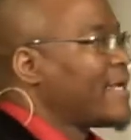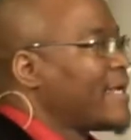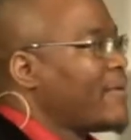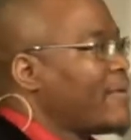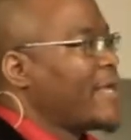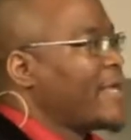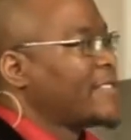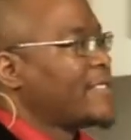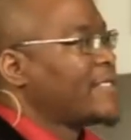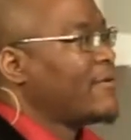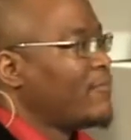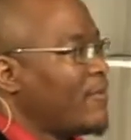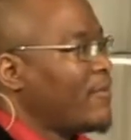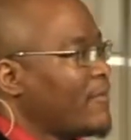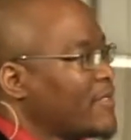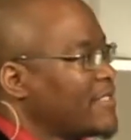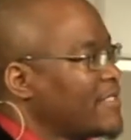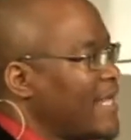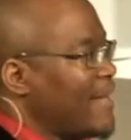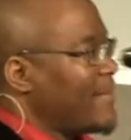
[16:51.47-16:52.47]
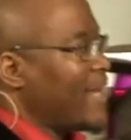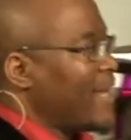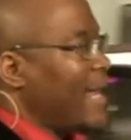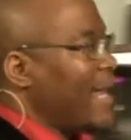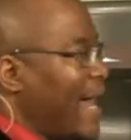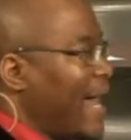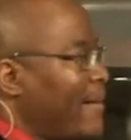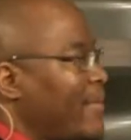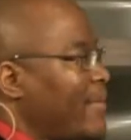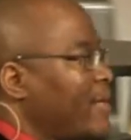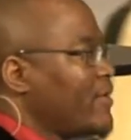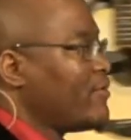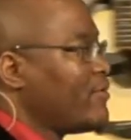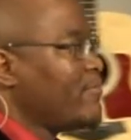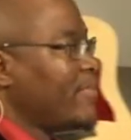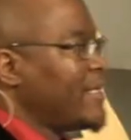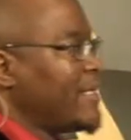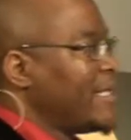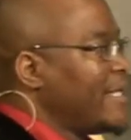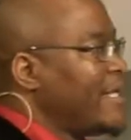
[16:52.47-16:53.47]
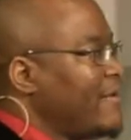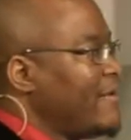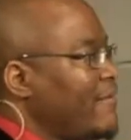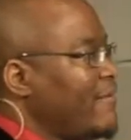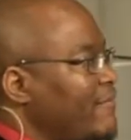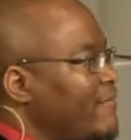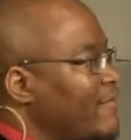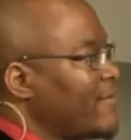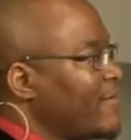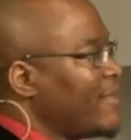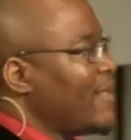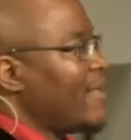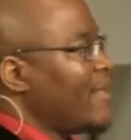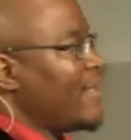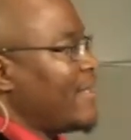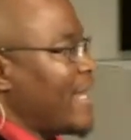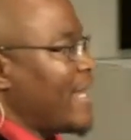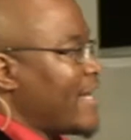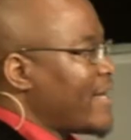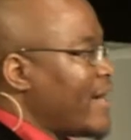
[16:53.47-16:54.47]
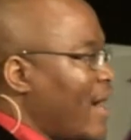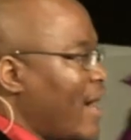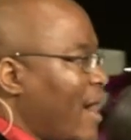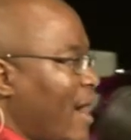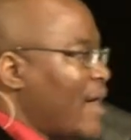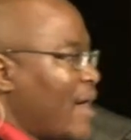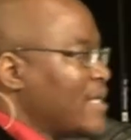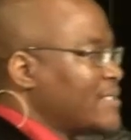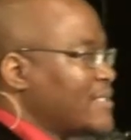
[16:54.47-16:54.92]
sake, I want to ask that one more time. Now, how many of you believe that God